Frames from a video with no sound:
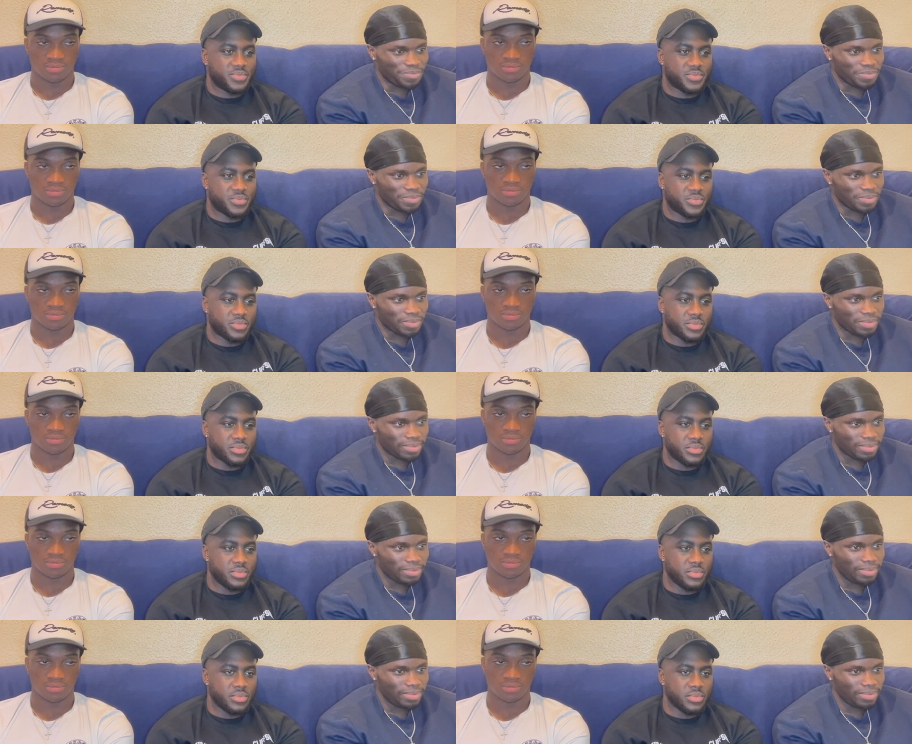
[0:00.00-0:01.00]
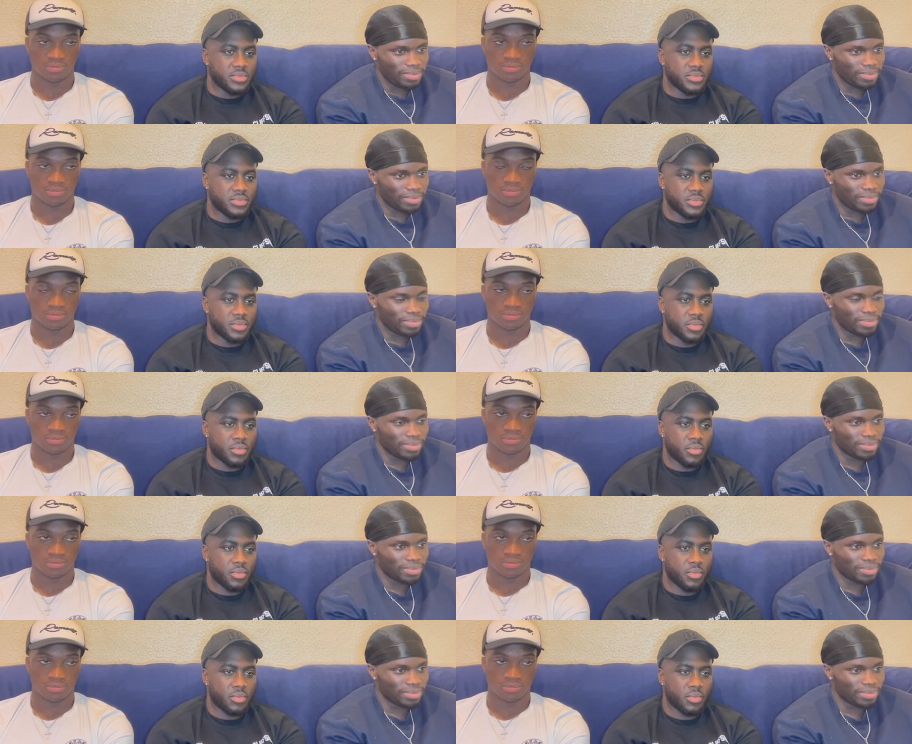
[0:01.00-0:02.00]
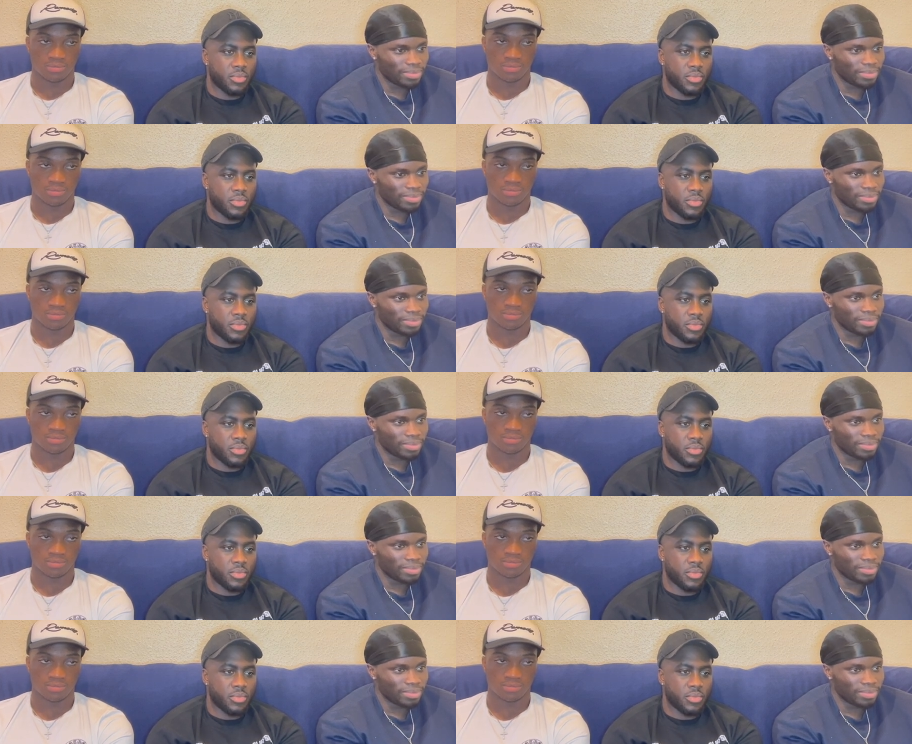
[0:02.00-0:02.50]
Nobody speaks.